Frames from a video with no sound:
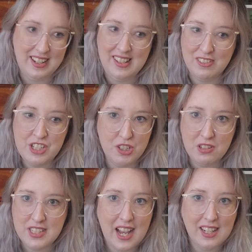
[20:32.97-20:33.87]
it was so
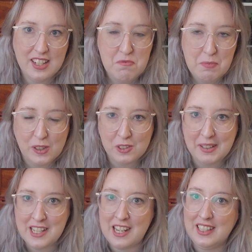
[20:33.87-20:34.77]
sad. It broke my
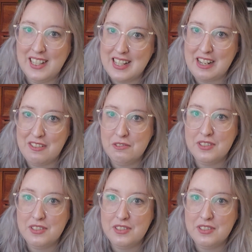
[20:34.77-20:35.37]
heart. And I